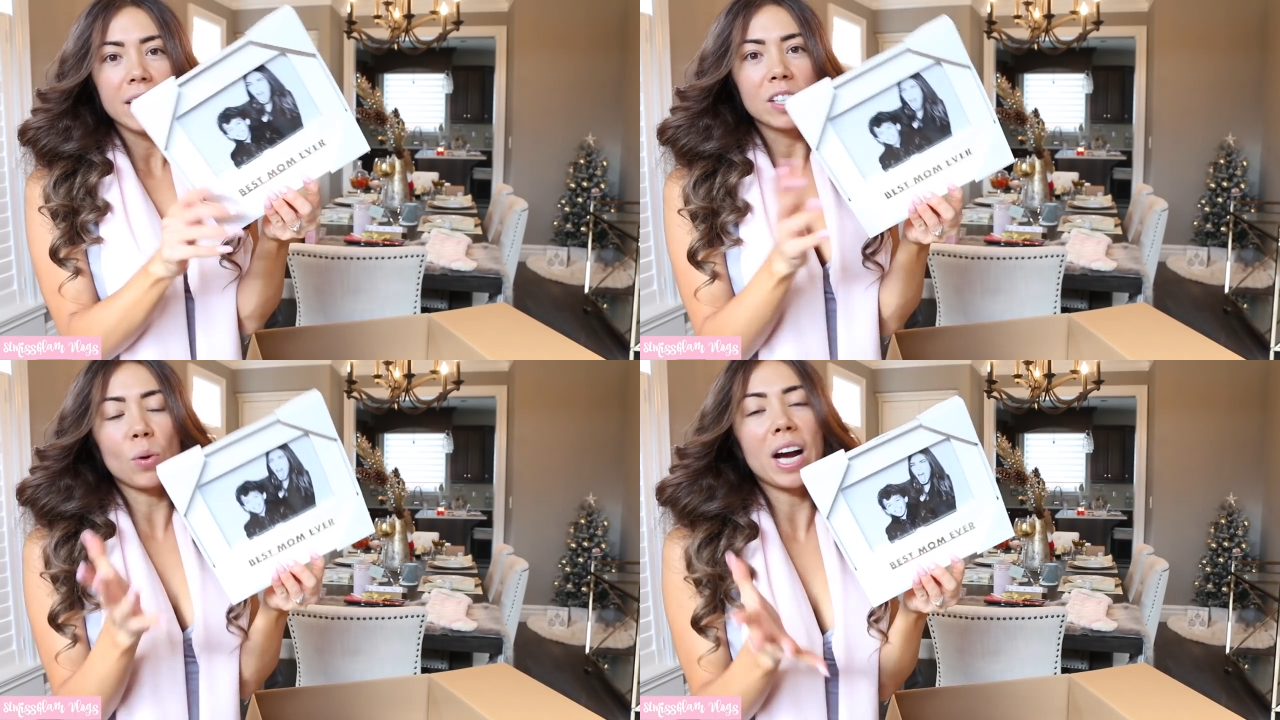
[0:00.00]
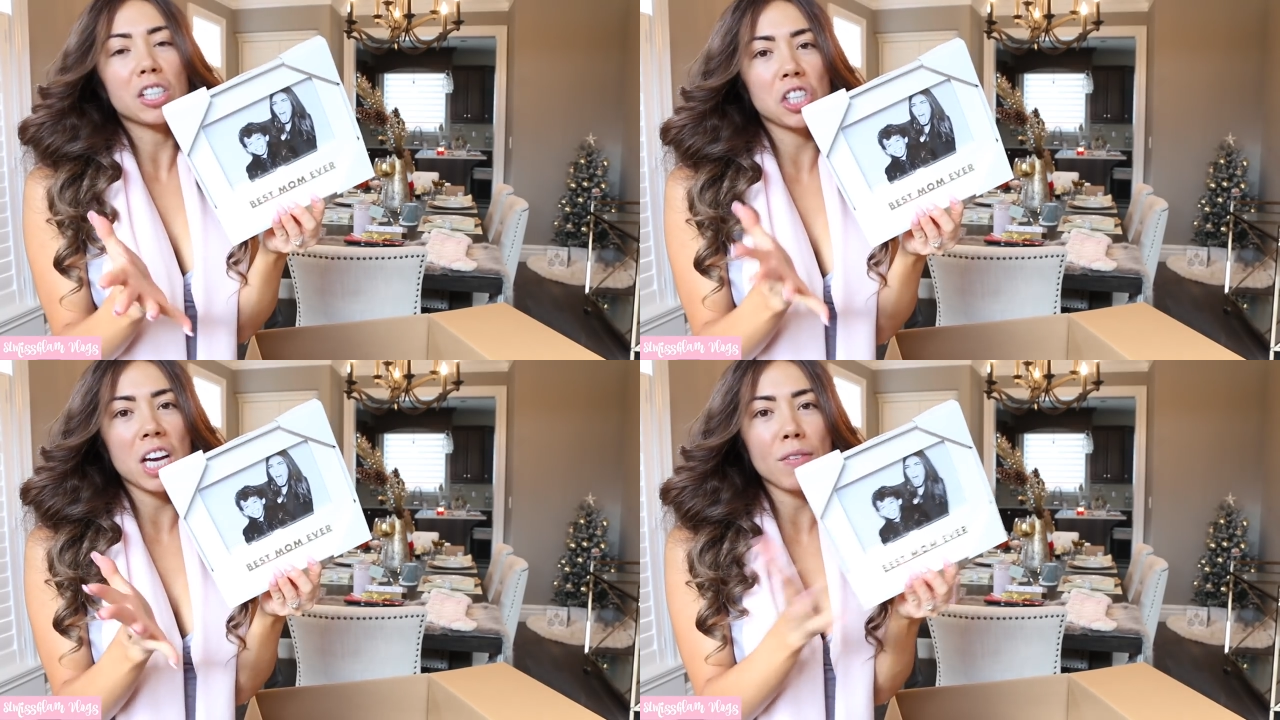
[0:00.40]
So I
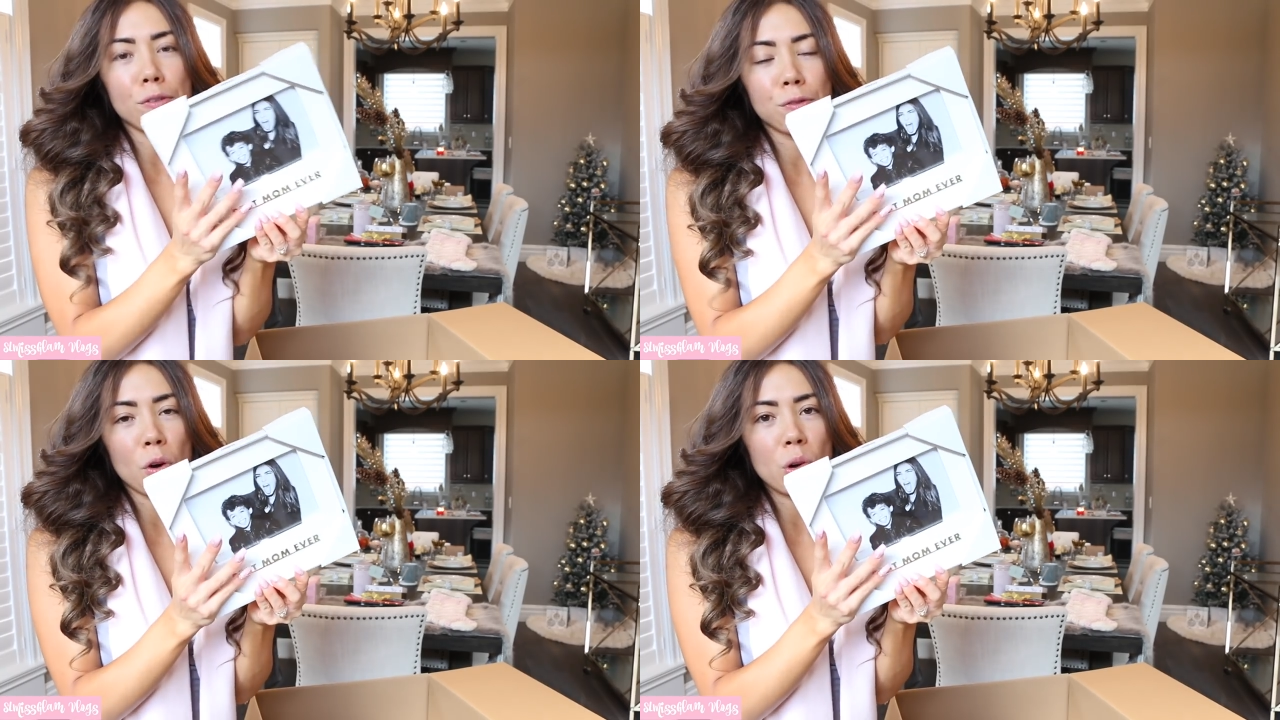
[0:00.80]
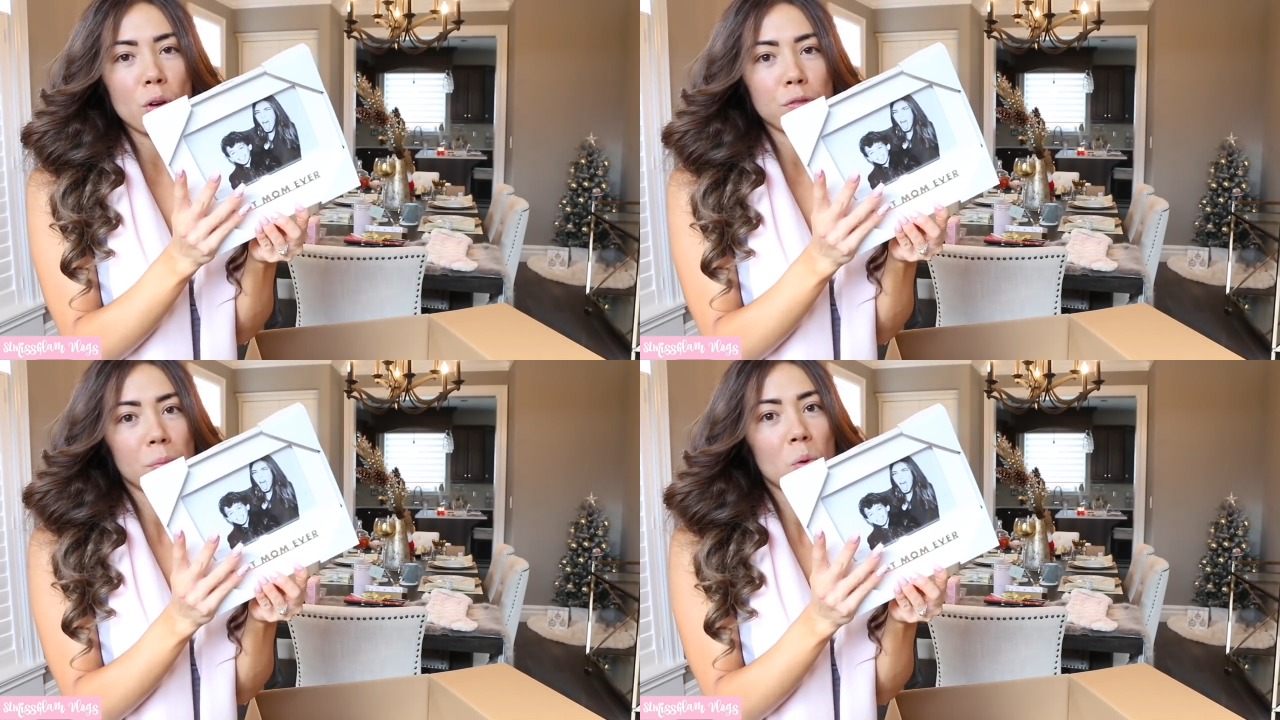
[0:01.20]
actually have a
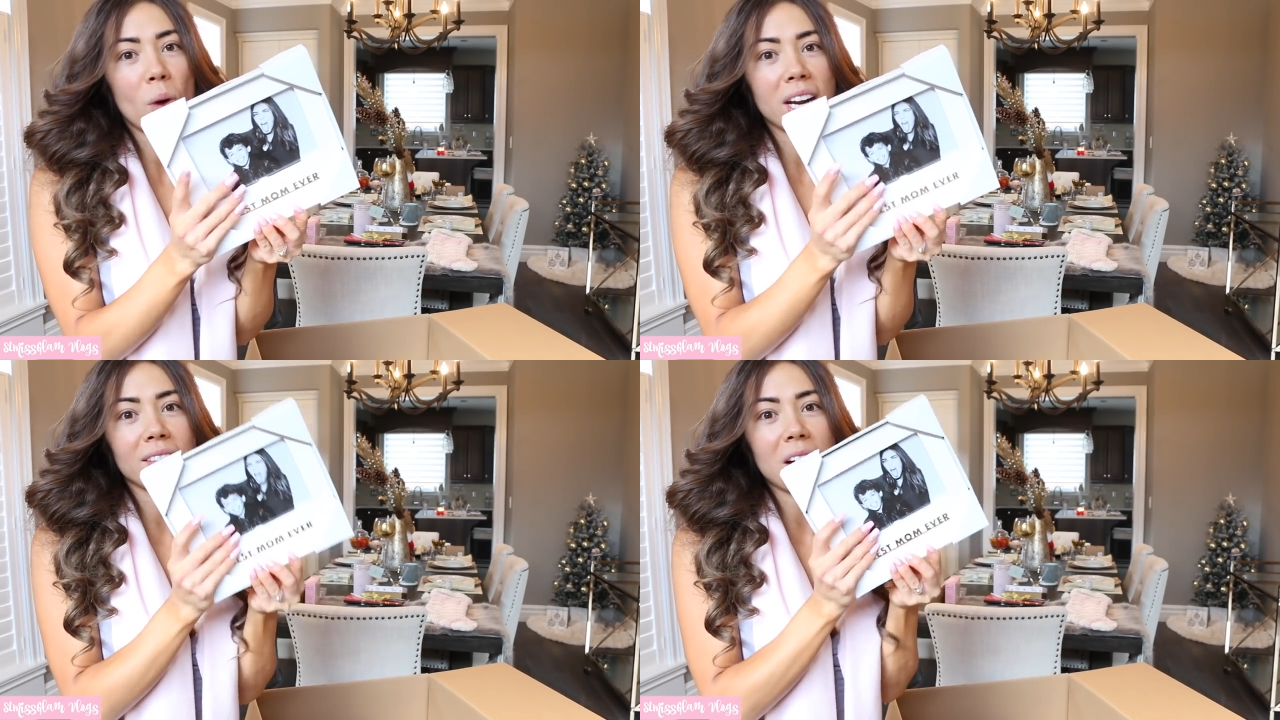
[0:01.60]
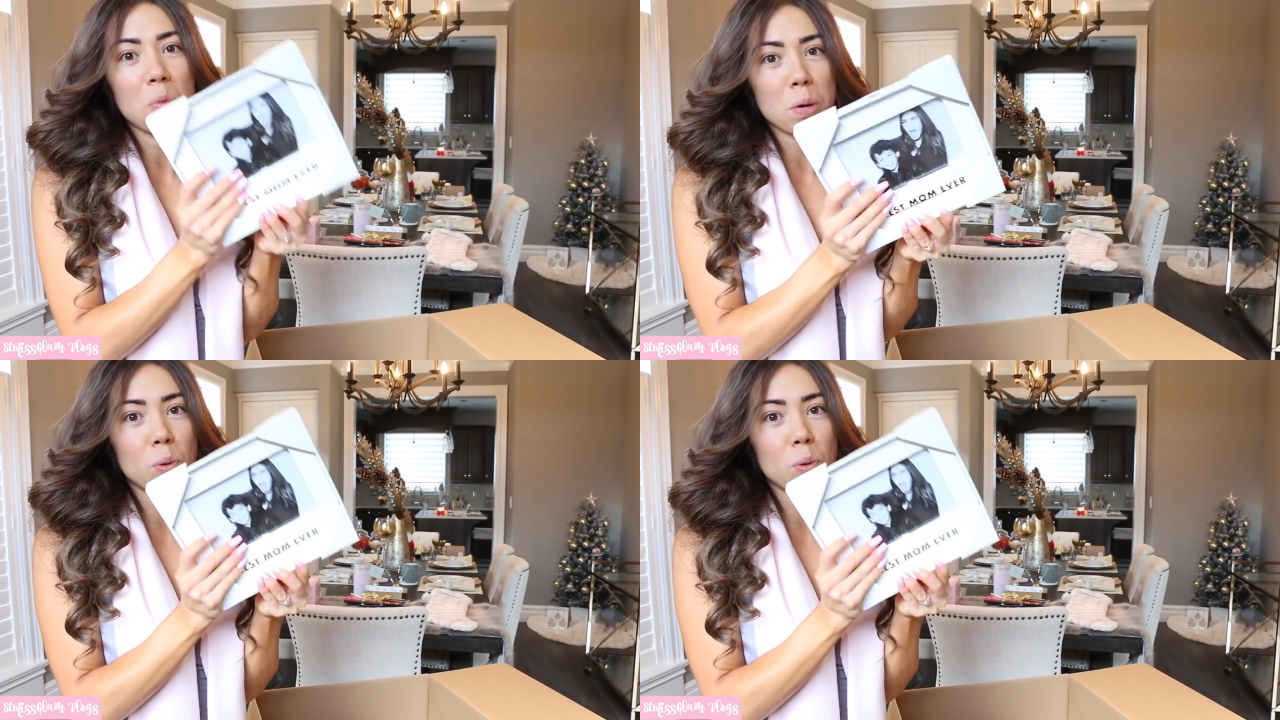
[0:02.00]
photo from the wedding that I want